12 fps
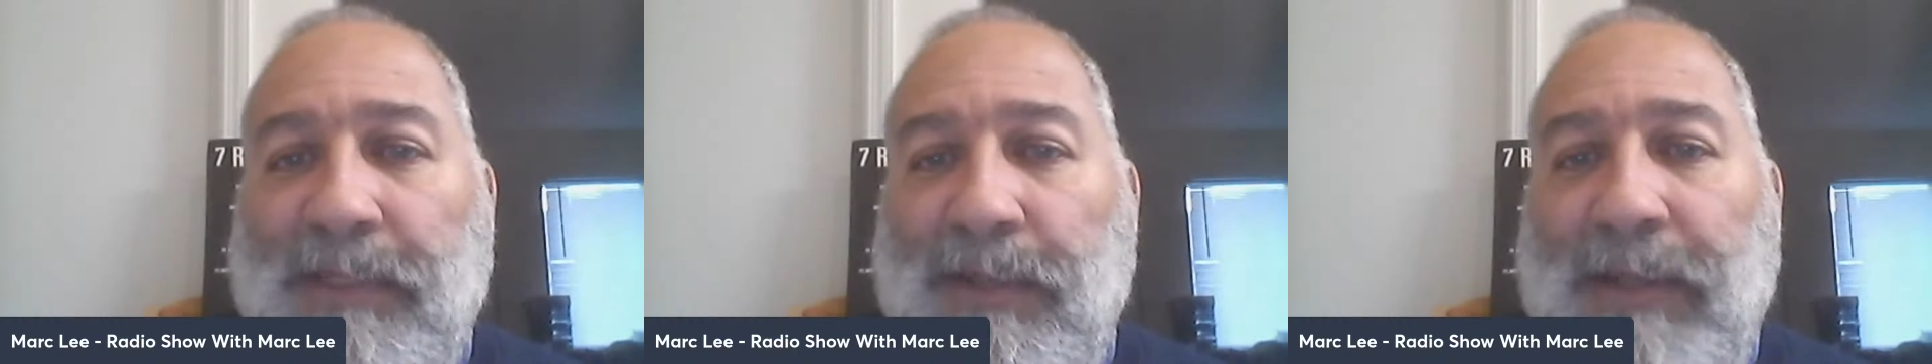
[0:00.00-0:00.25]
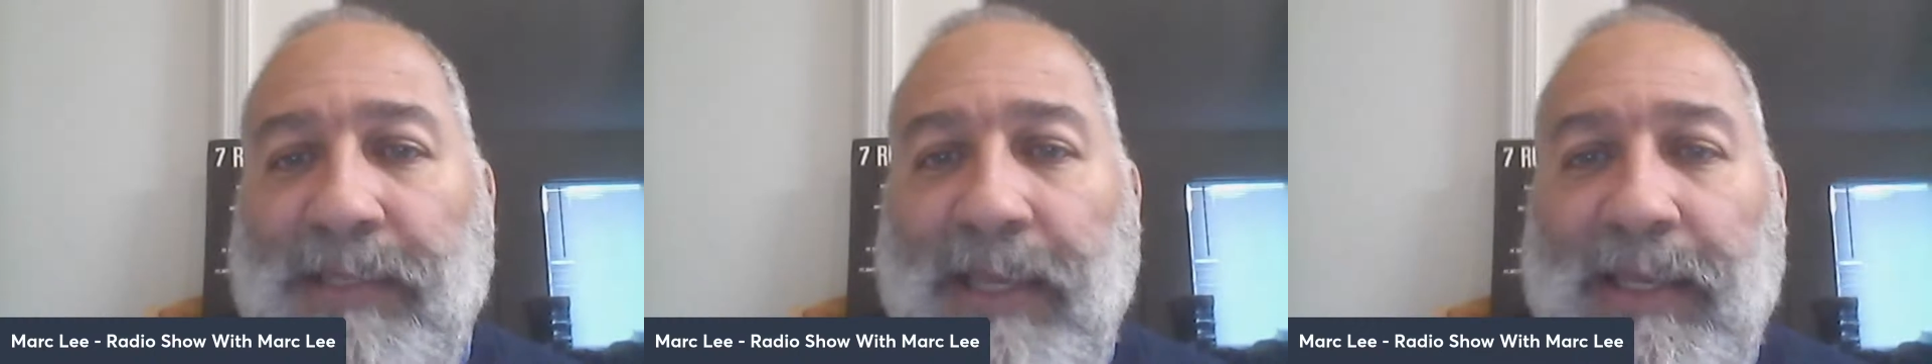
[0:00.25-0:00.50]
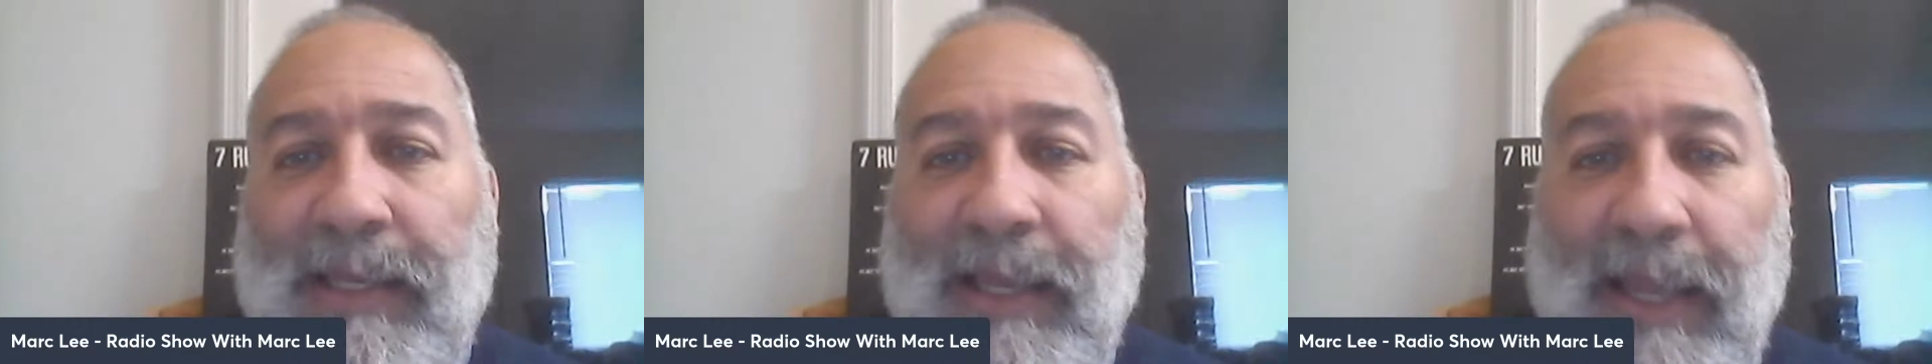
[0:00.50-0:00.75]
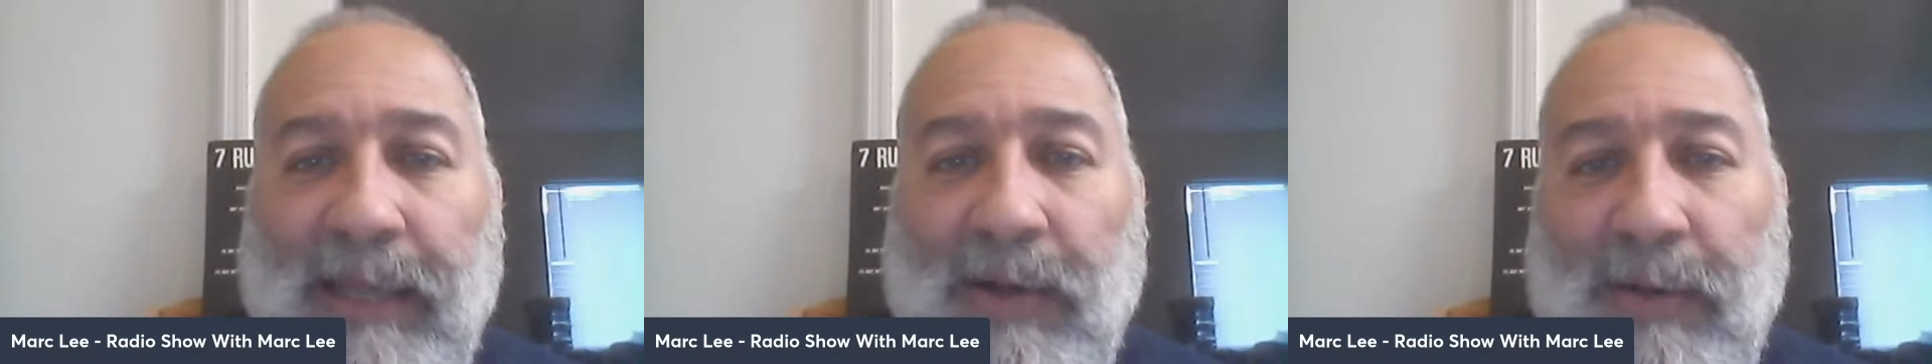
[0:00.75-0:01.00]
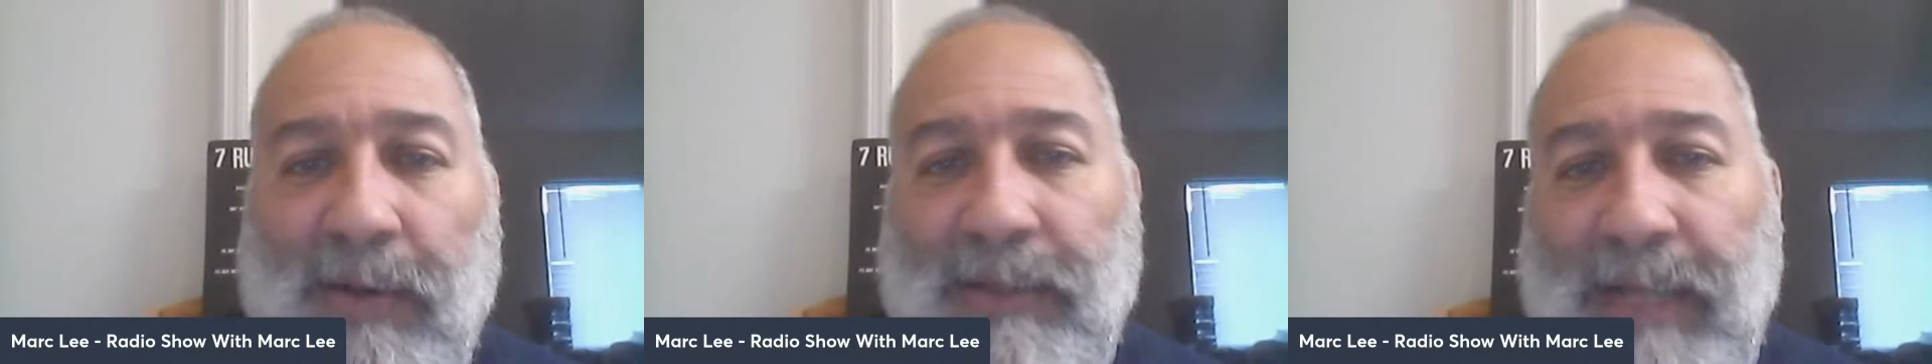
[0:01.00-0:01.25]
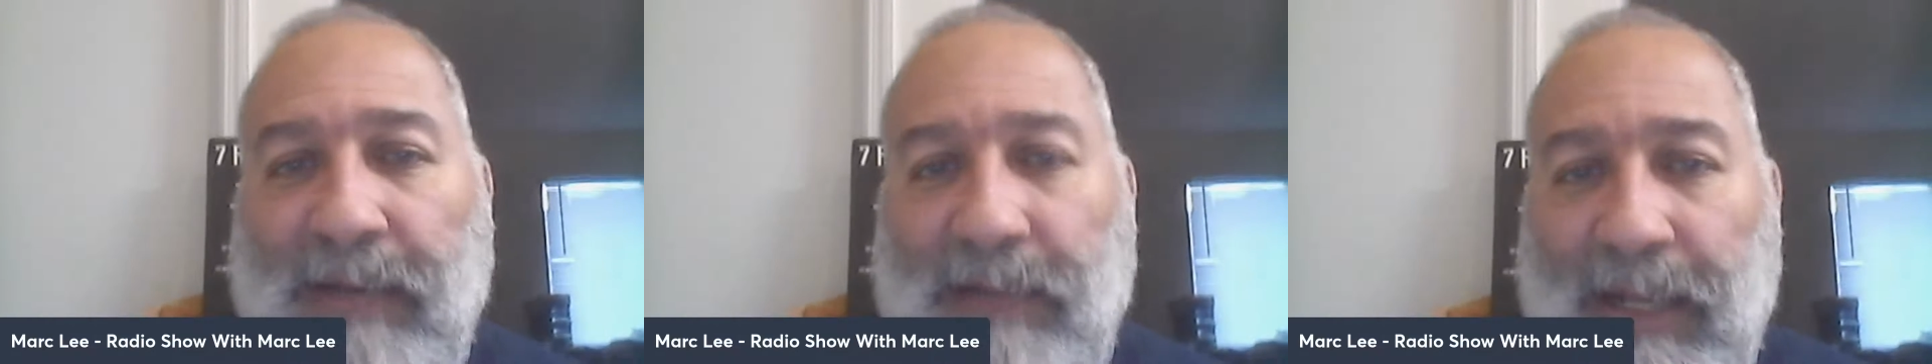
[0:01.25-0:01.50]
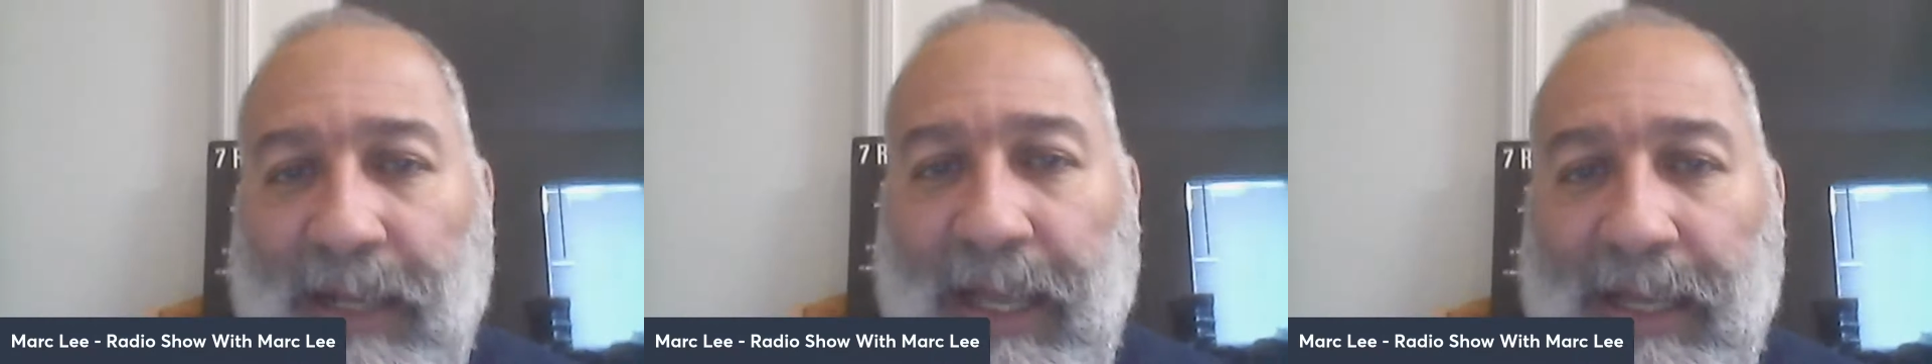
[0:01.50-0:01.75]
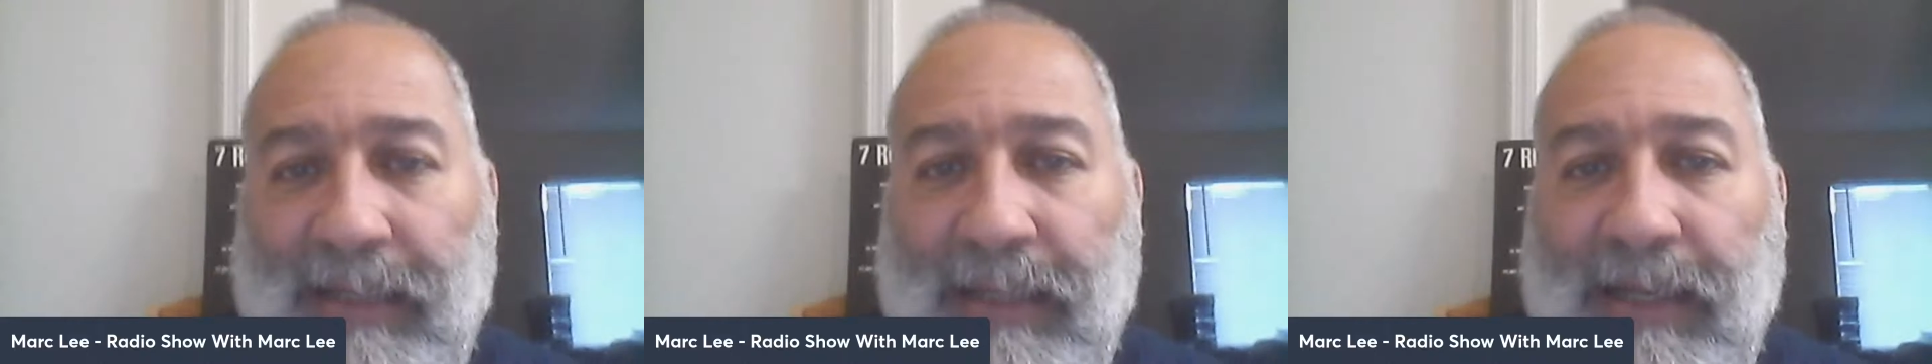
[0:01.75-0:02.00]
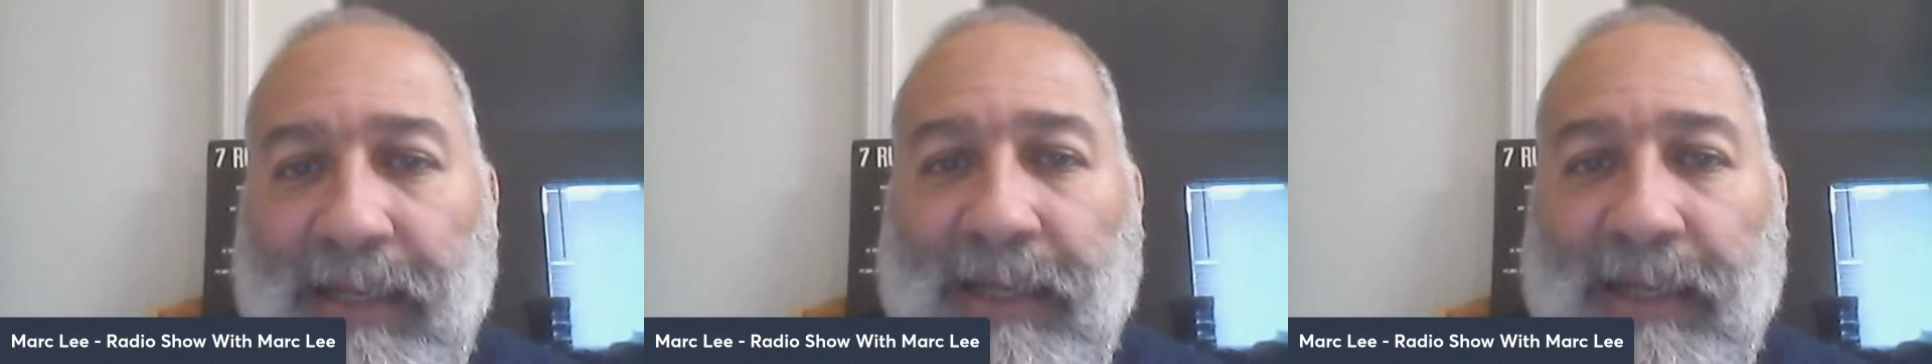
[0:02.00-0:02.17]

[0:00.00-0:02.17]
USA and on down the line.